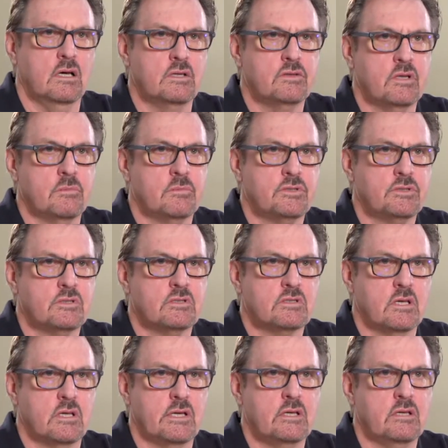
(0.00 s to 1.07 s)
High
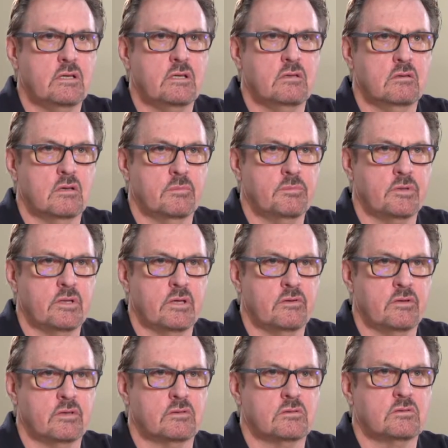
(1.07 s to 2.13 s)
temperatures, high heat, up and
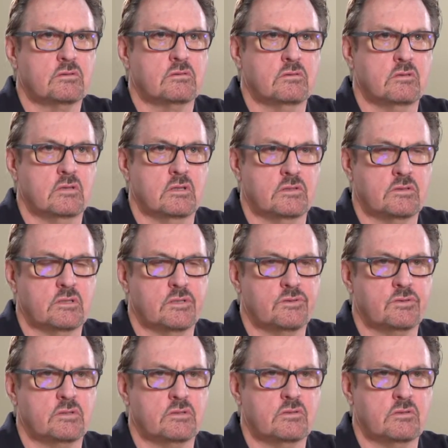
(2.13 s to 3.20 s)
down hills, etc.